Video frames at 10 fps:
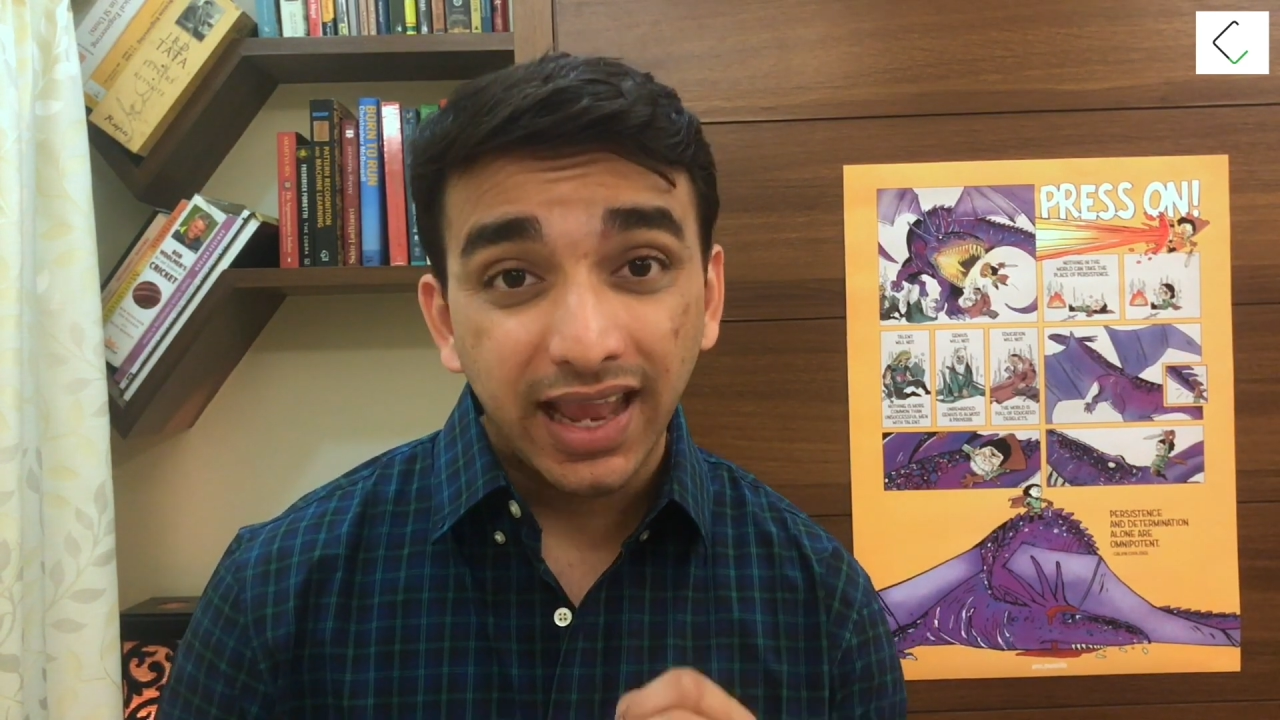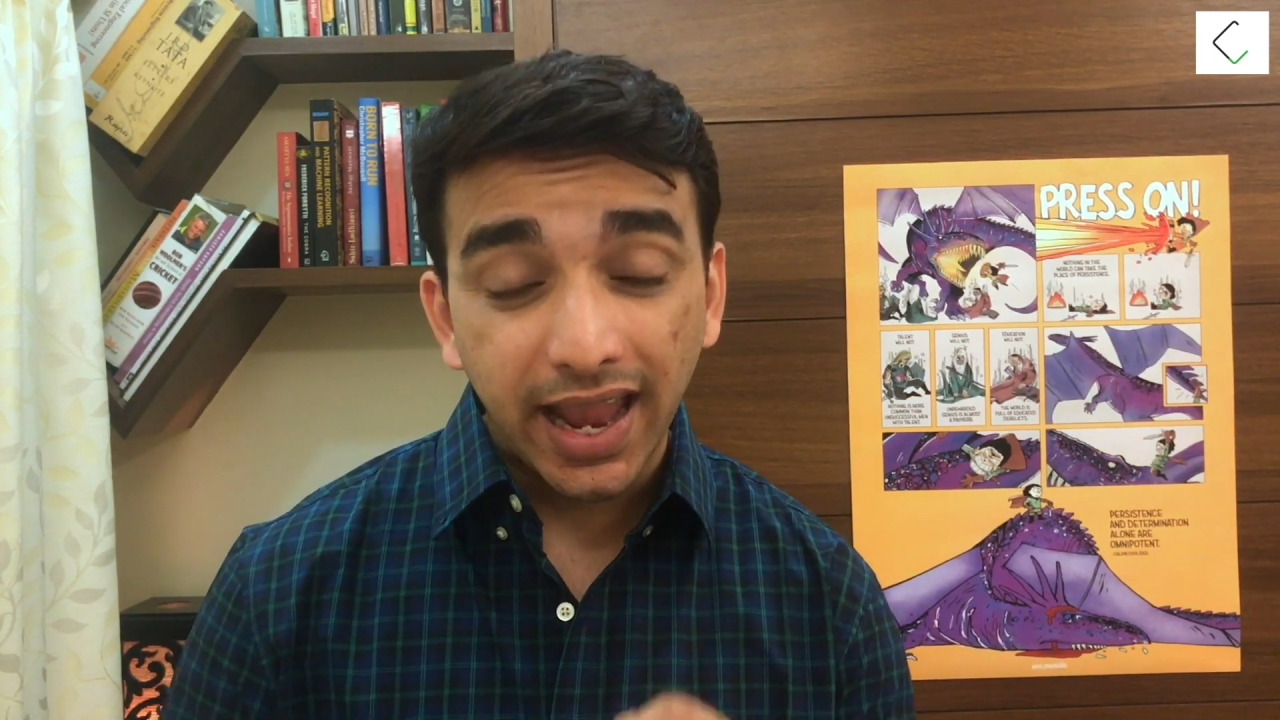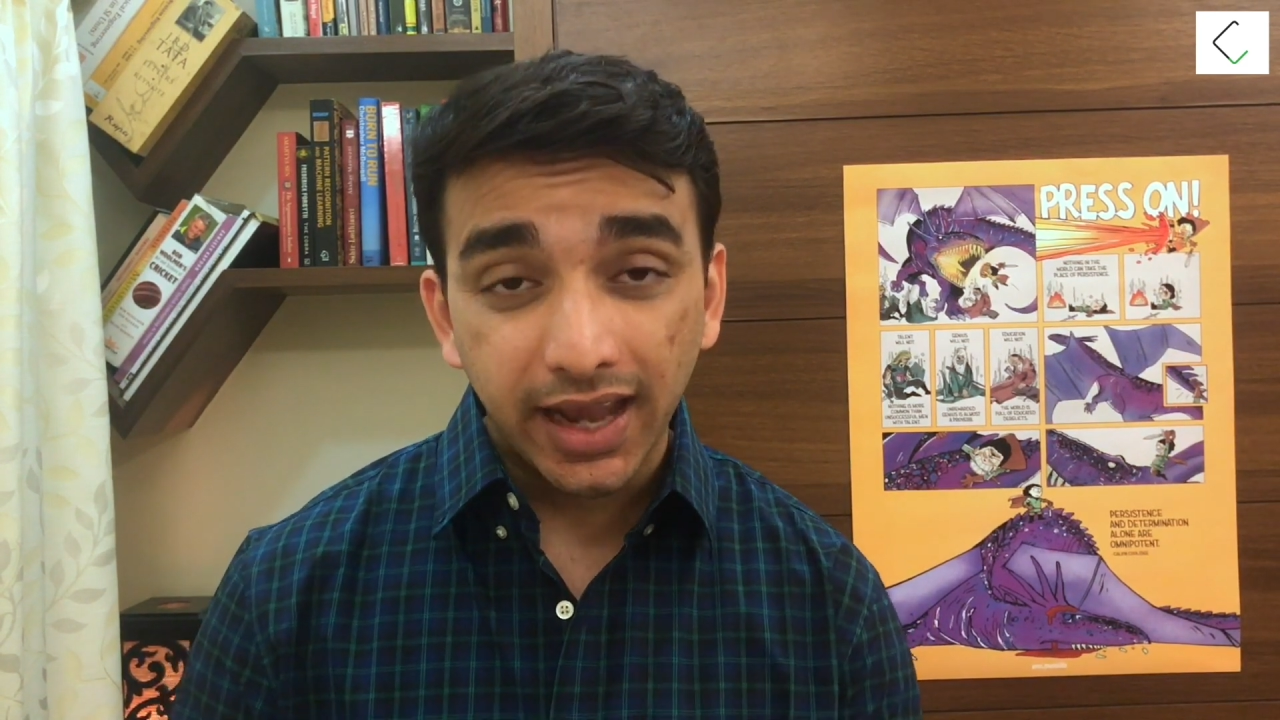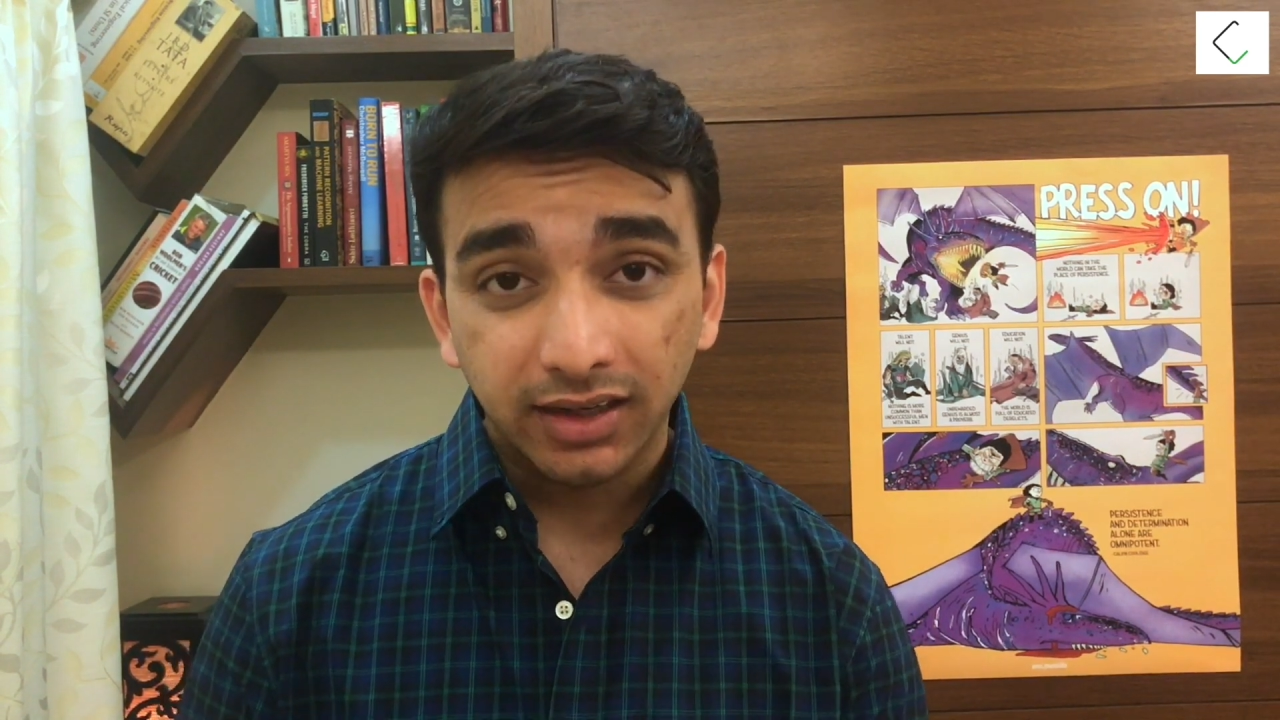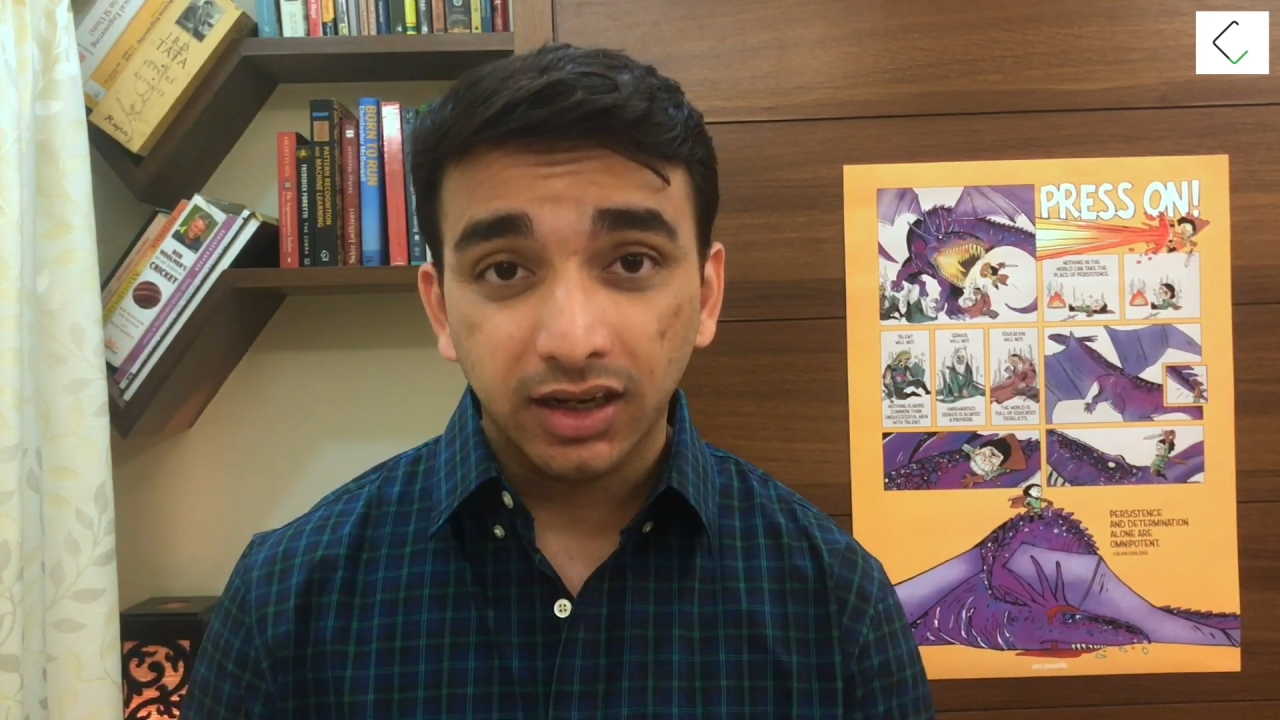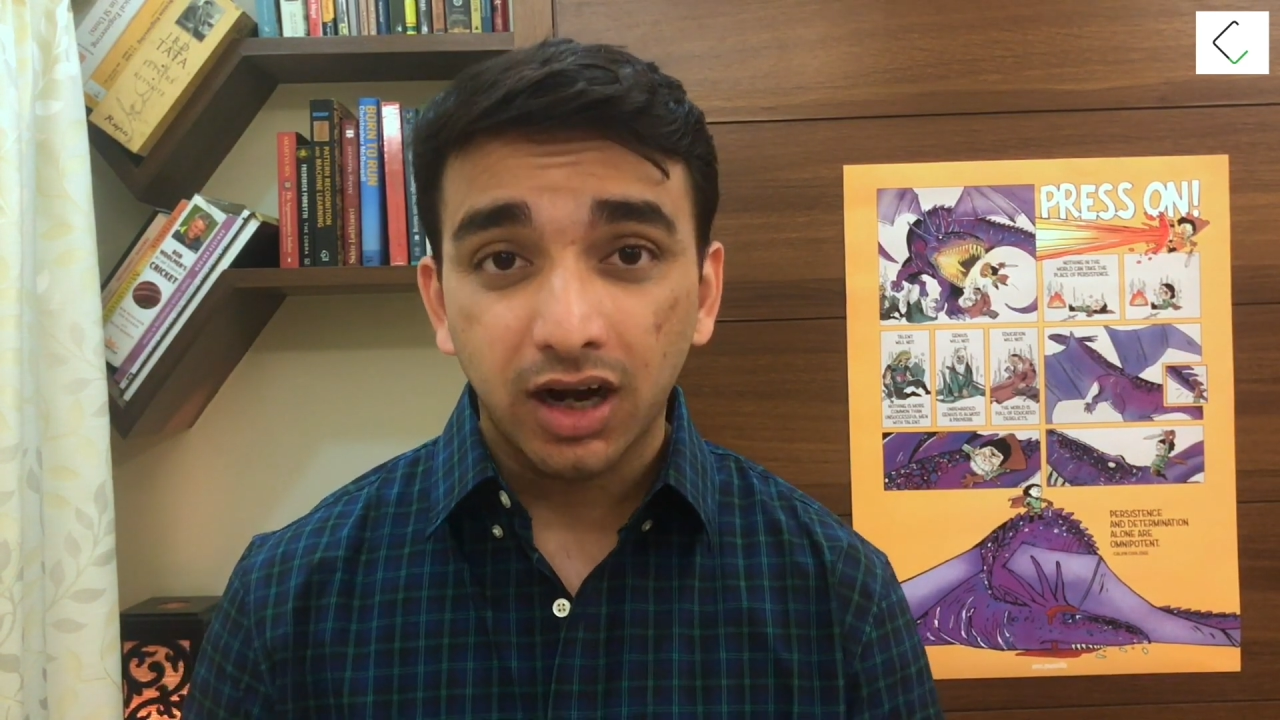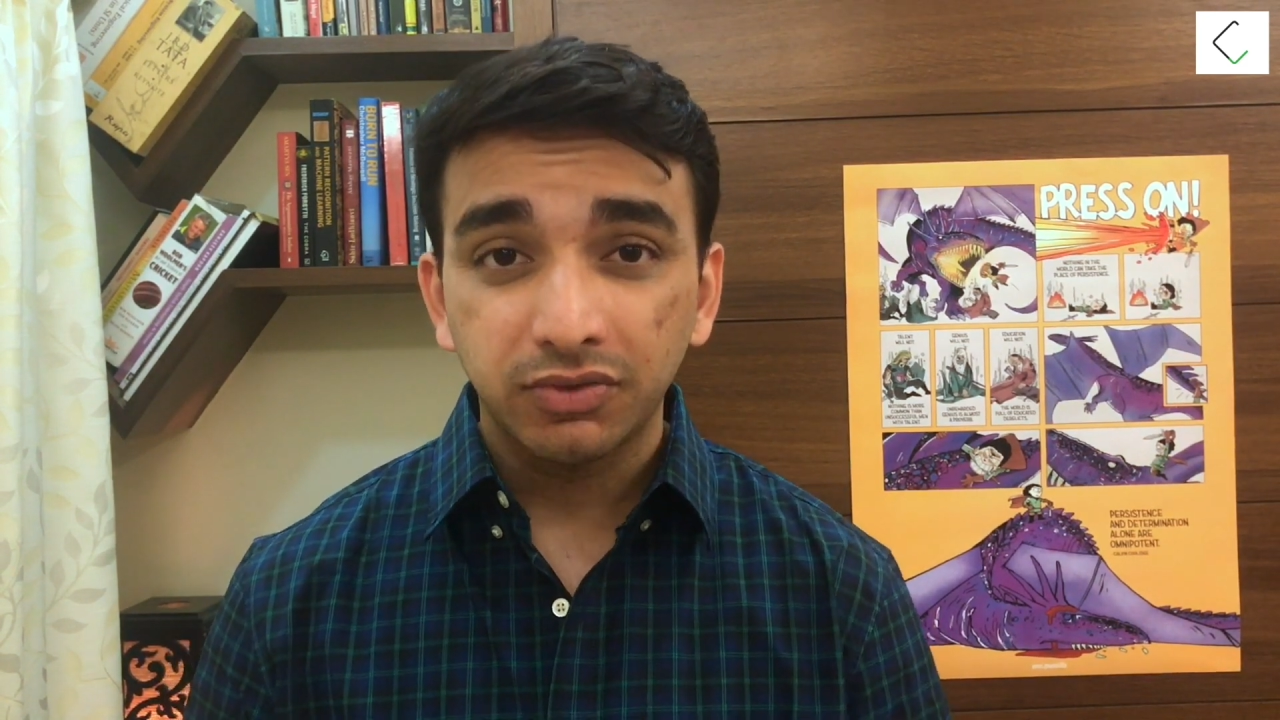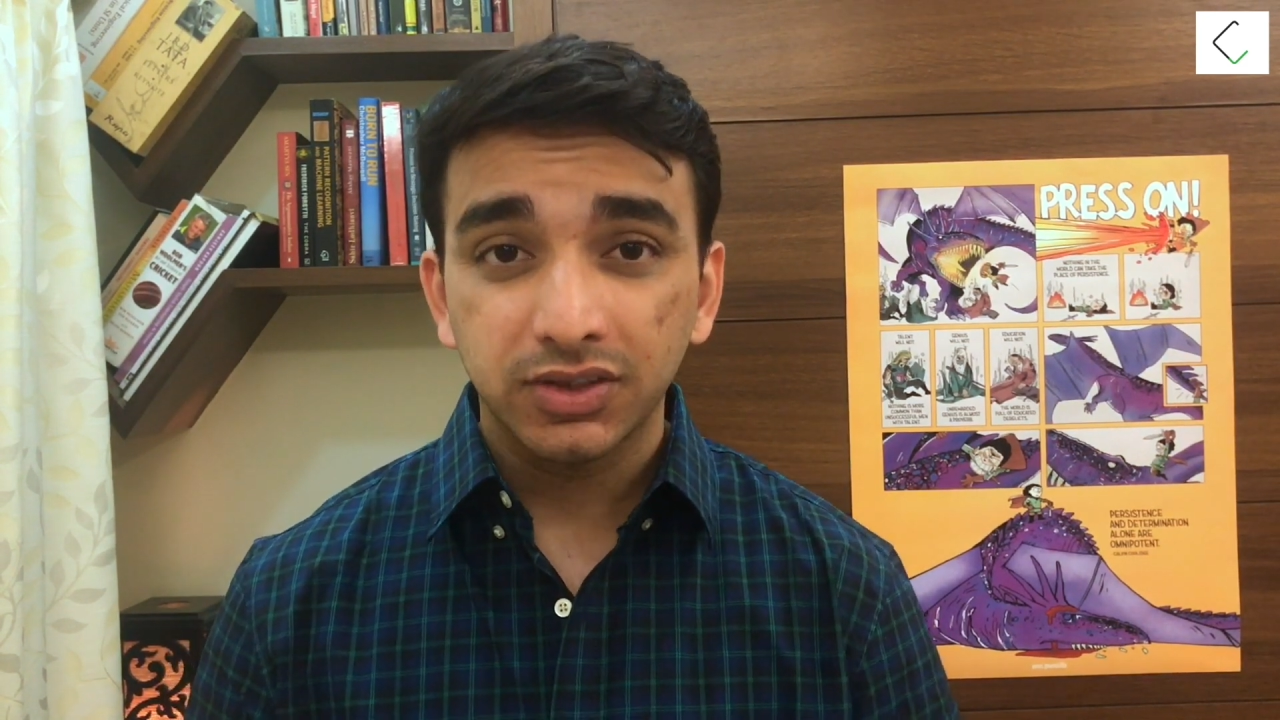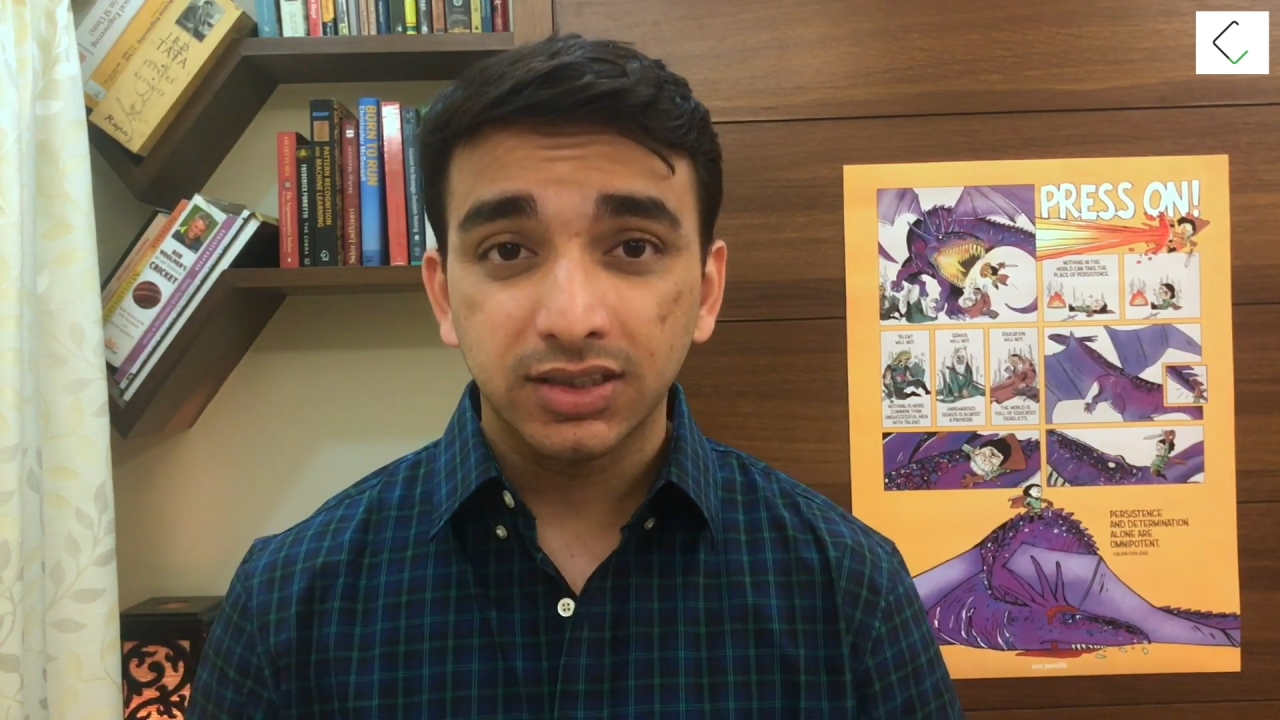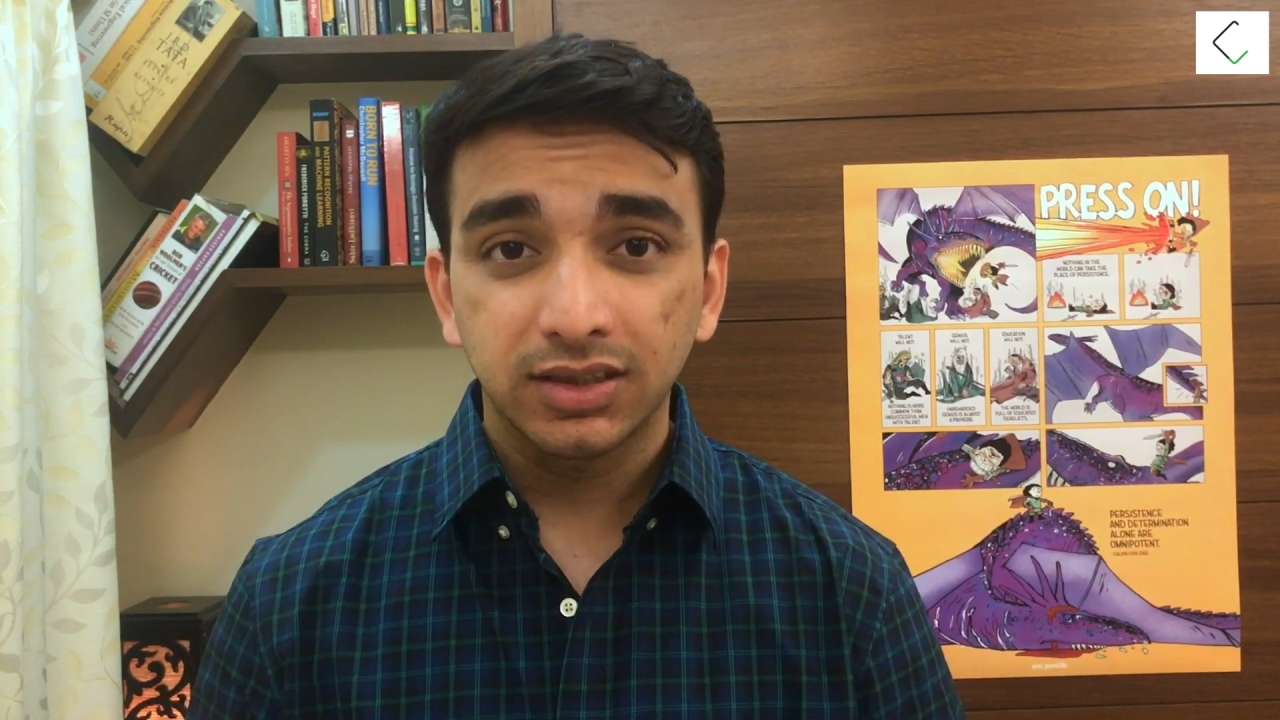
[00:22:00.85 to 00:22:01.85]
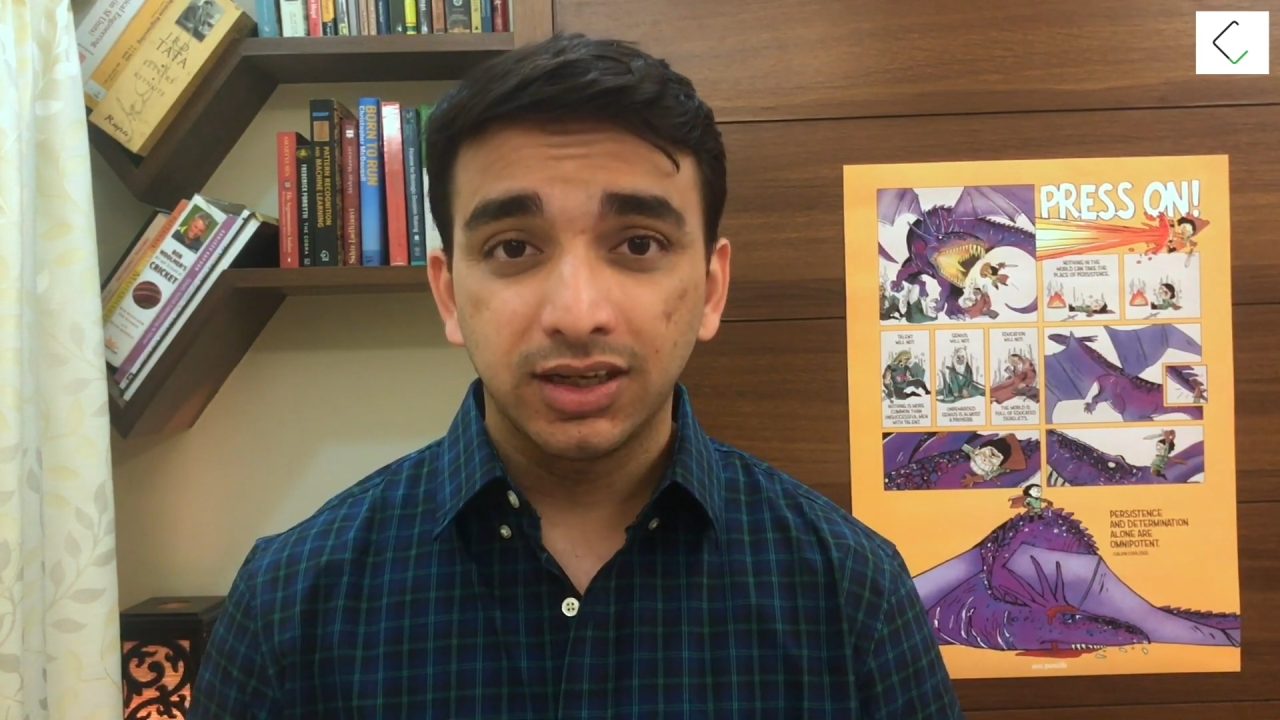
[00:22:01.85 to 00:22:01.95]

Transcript: aircrafts,